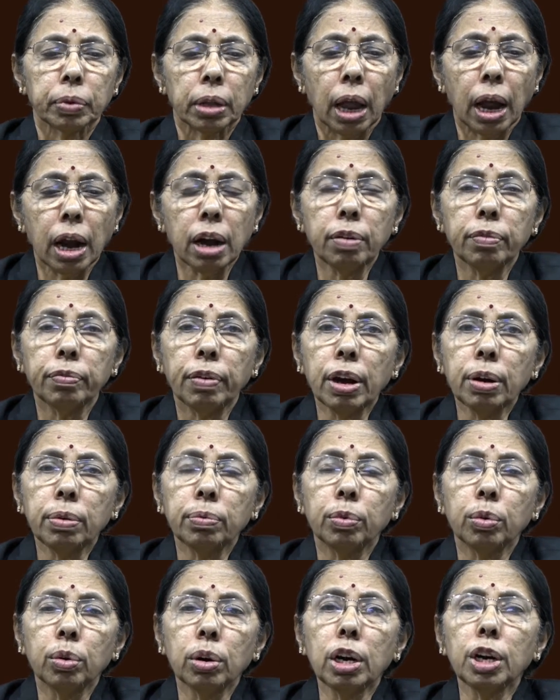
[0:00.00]
And
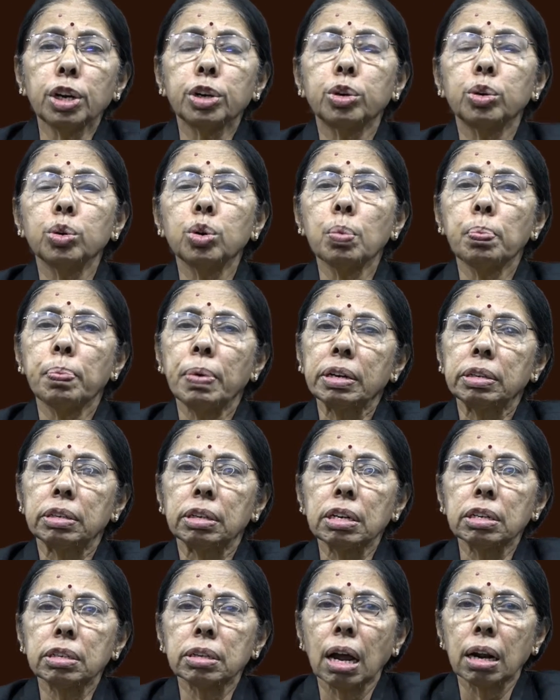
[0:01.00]
when only 2
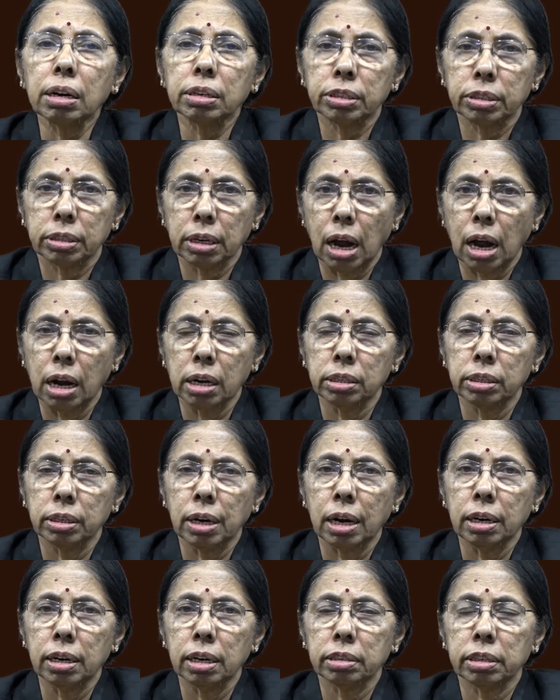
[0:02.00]
persons are charged
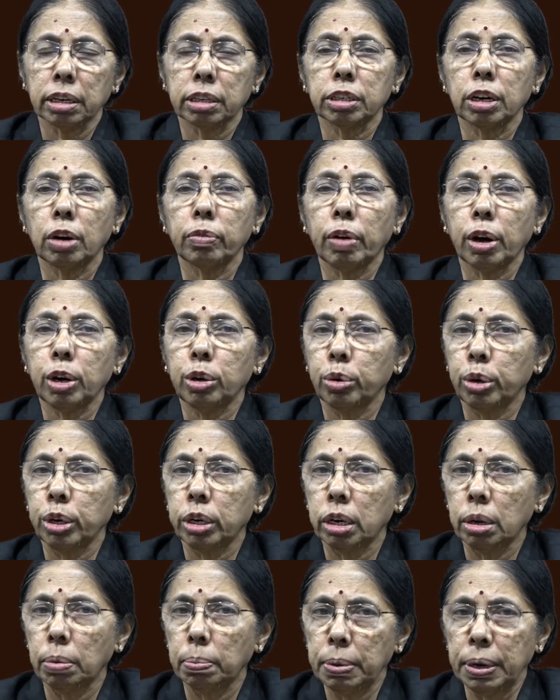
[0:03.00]
under section
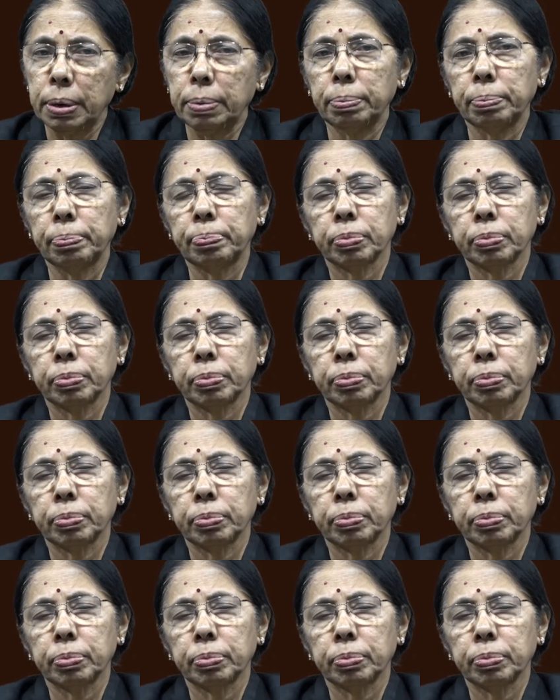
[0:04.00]
120B,